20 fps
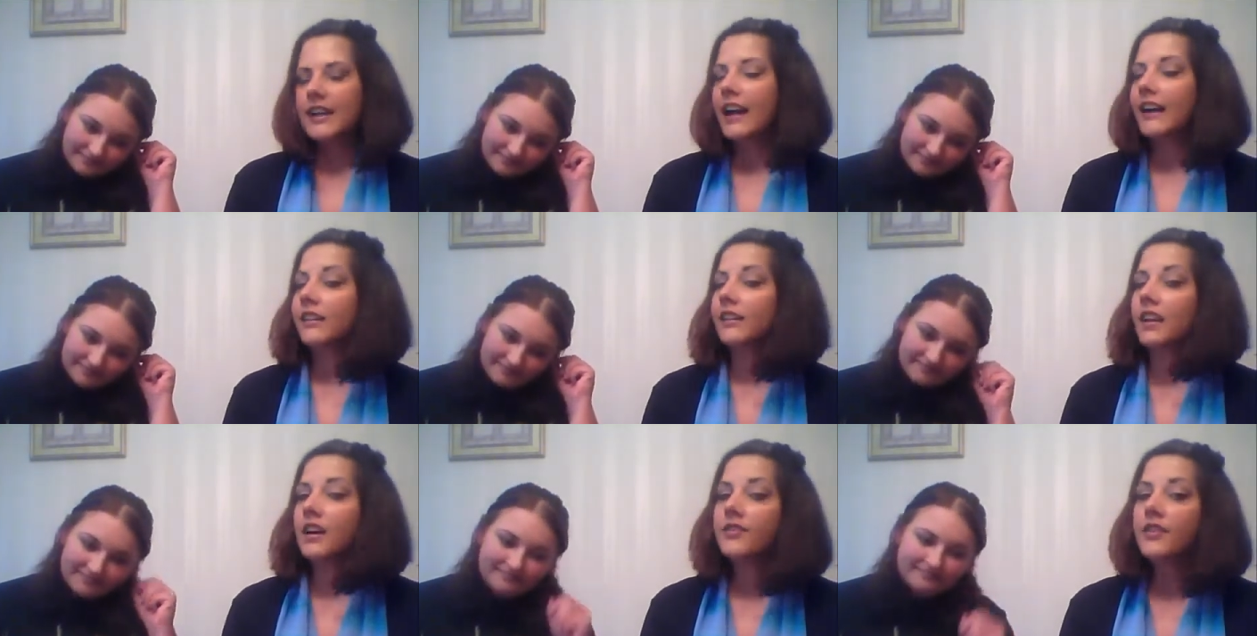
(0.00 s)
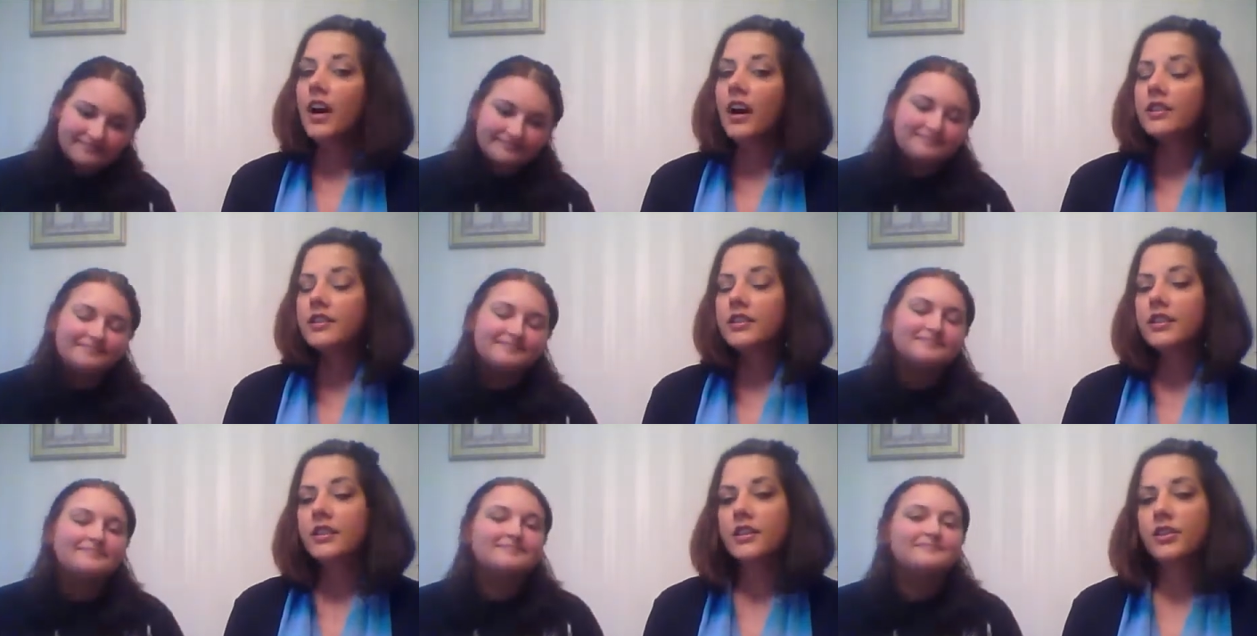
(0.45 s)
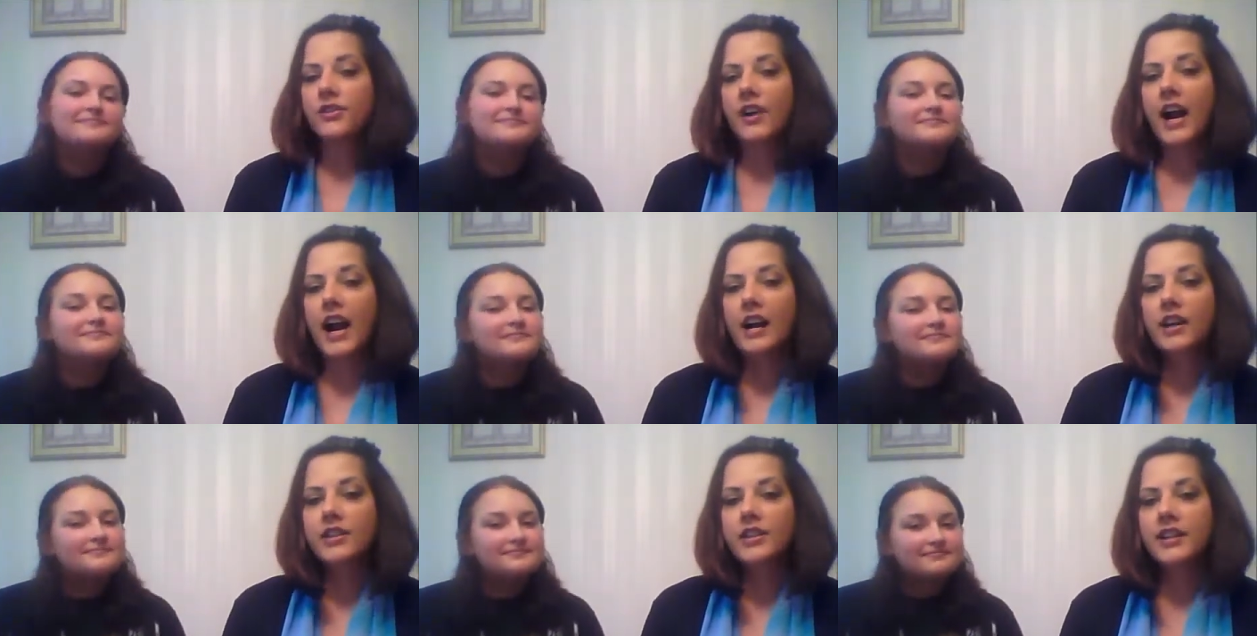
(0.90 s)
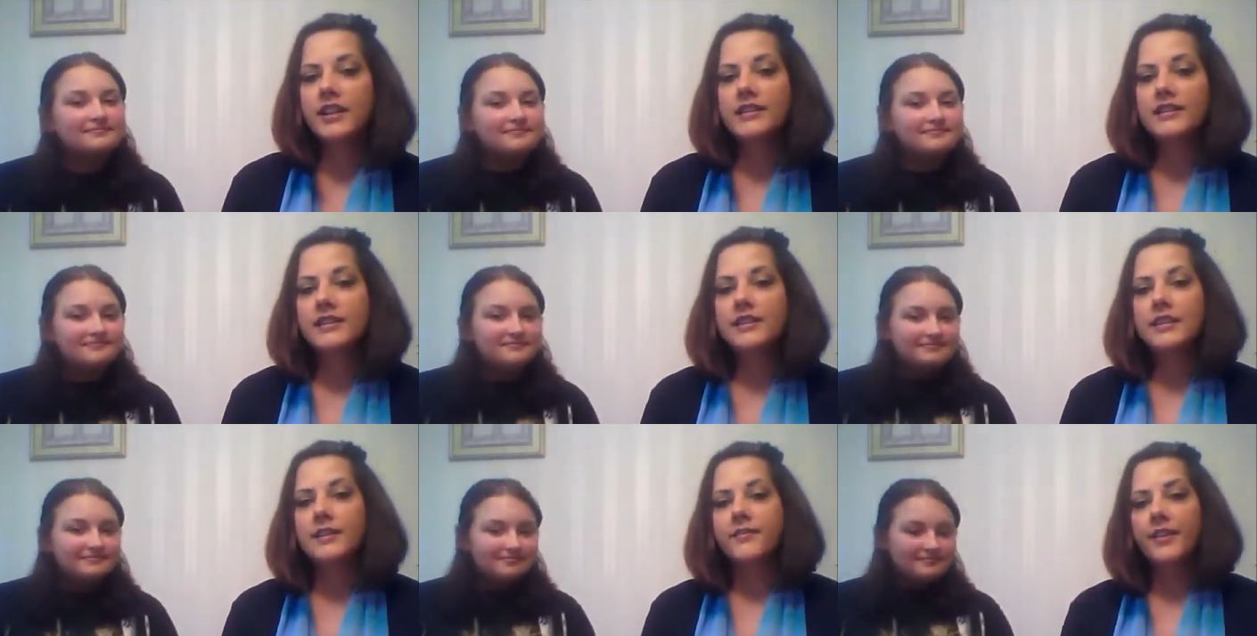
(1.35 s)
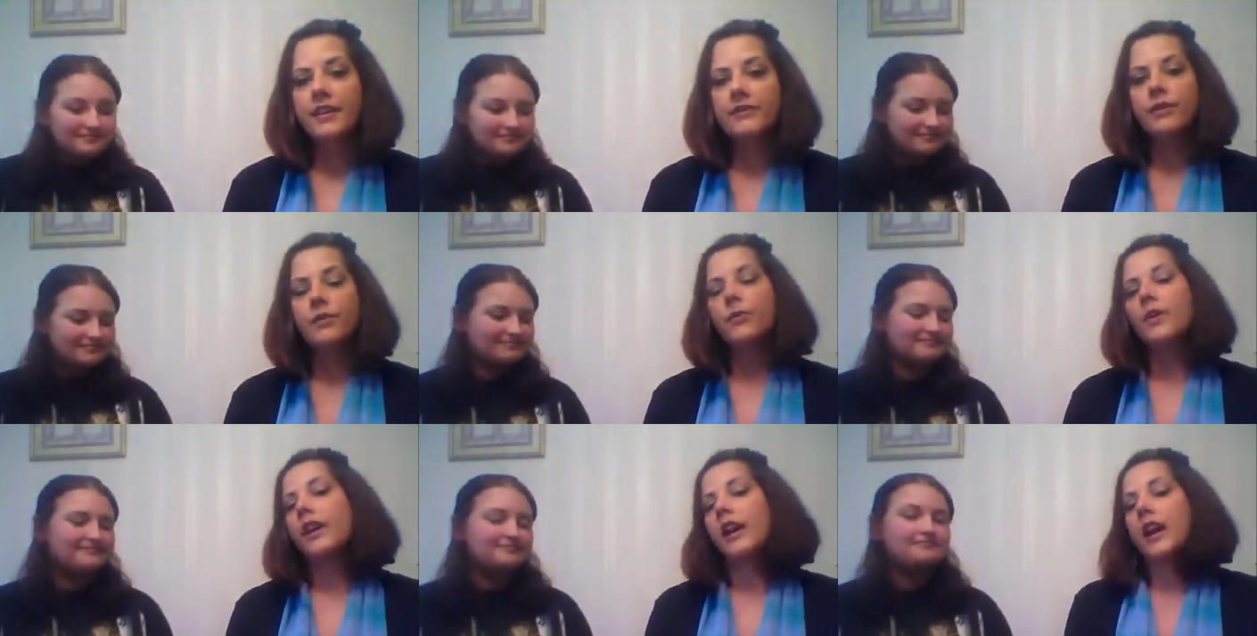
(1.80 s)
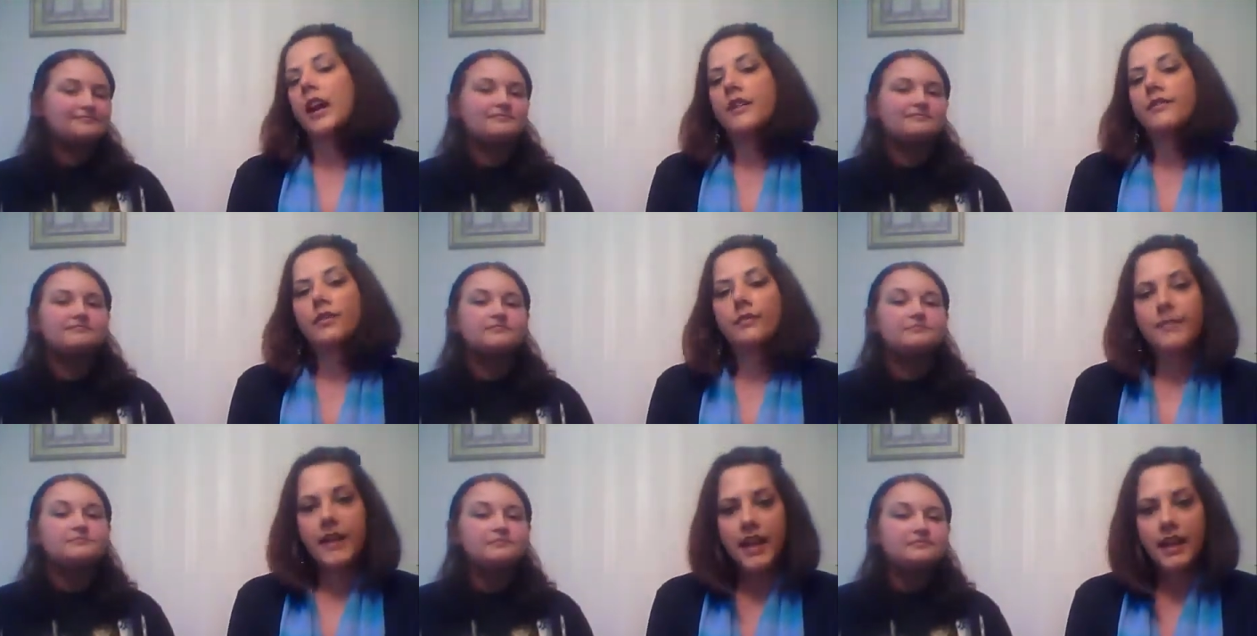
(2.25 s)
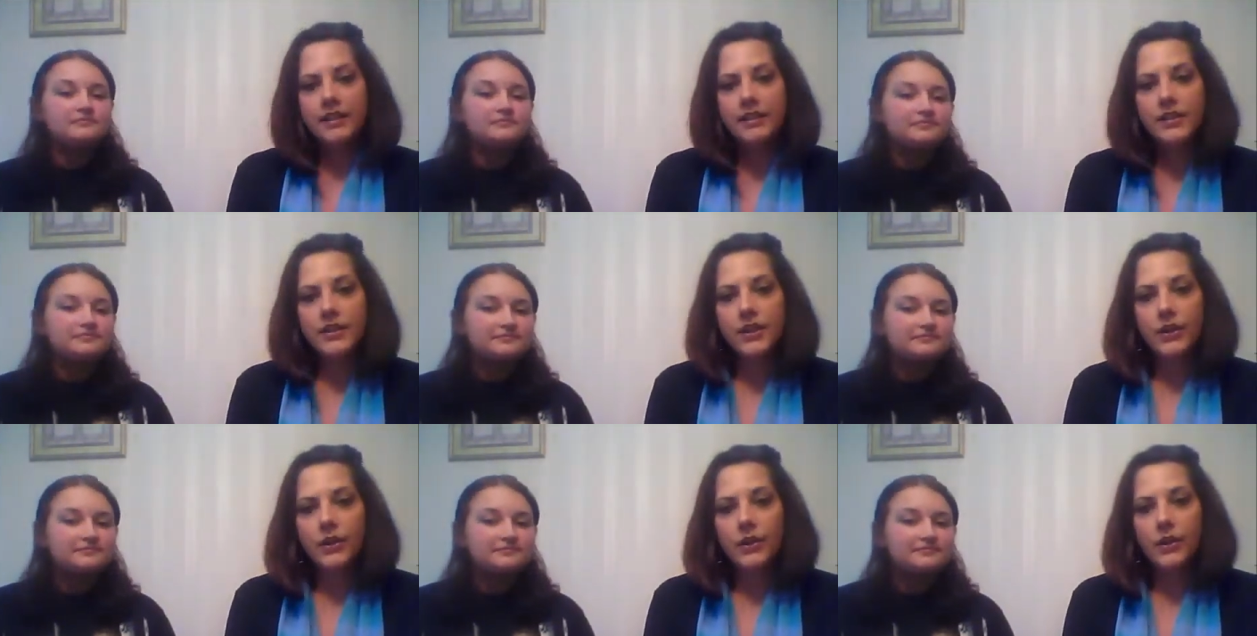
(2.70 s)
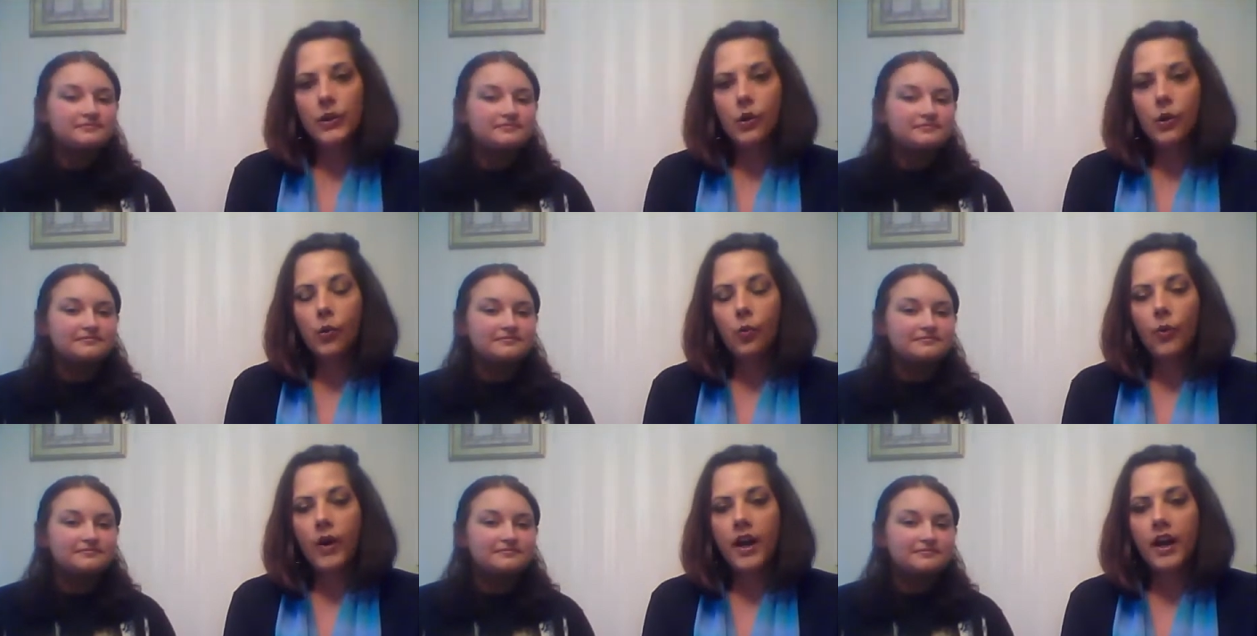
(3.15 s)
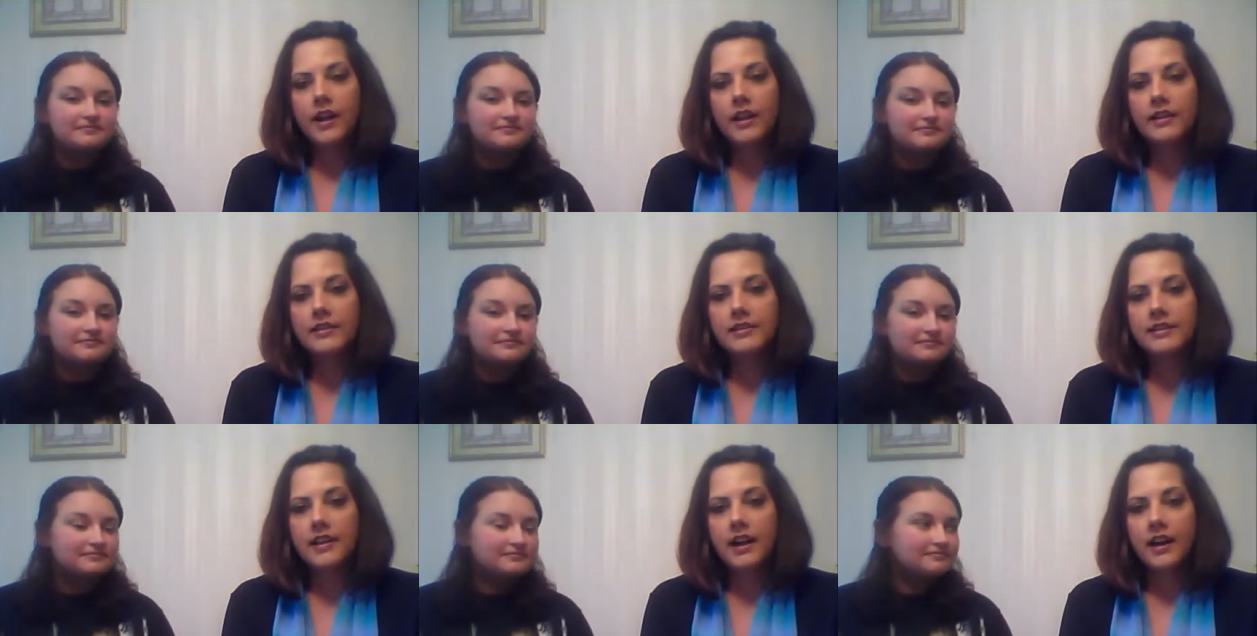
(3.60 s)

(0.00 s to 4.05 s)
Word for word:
Speaker 1: I love haunted attractions. The favorite one I ever been to was